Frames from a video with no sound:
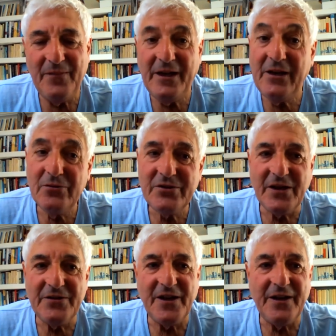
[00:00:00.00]
He
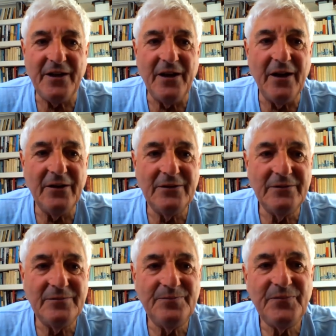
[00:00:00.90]
also said no.
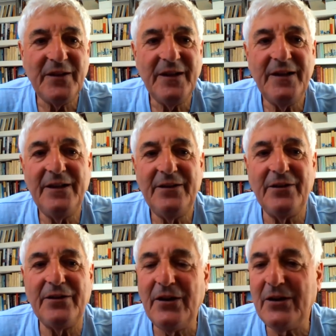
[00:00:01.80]

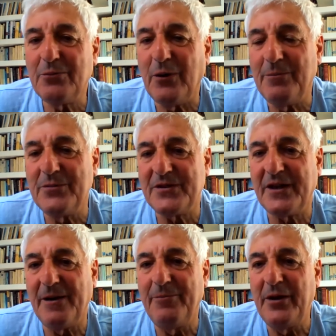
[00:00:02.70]
The third one was a
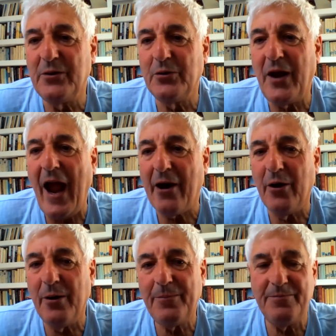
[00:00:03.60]
company called
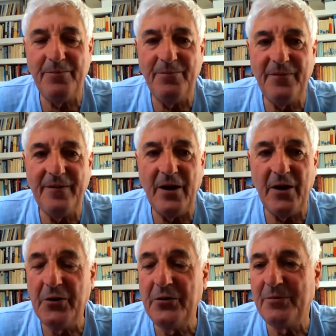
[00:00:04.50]
Harrop,
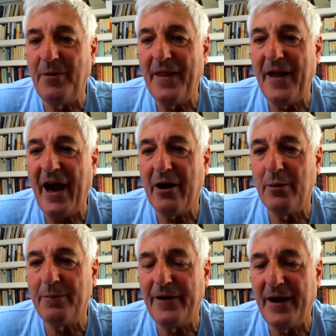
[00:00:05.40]
owned by the
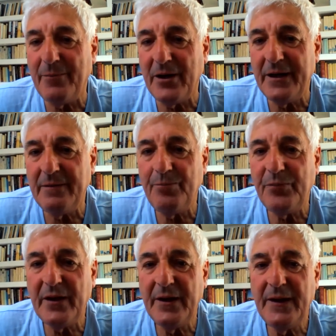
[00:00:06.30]
Harrop family,
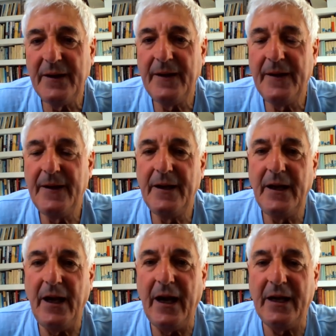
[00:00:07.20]

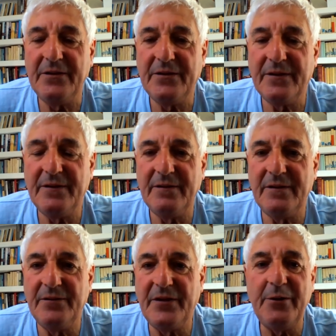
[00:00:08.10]
and
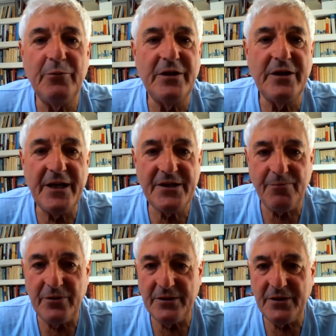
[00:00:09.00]
they were
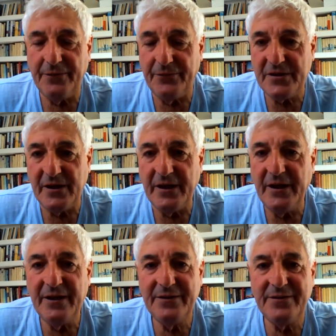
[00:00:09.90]
desperate, obviously,
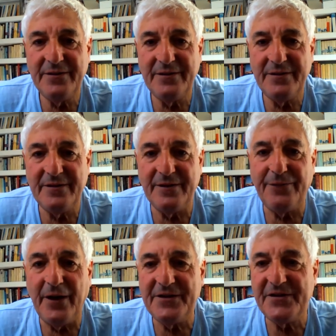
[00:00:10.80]
to
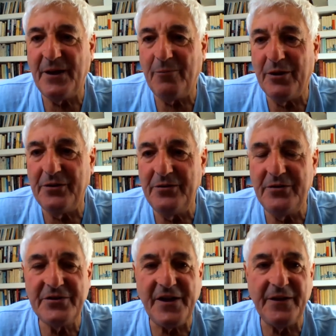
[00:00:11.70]
find someone who
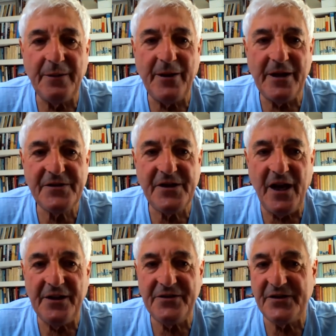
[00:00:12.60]
knew something about
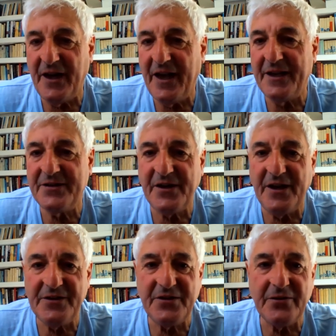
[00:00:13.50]
science, and I had a
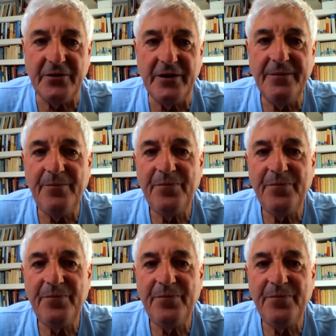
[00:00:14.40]
science degree.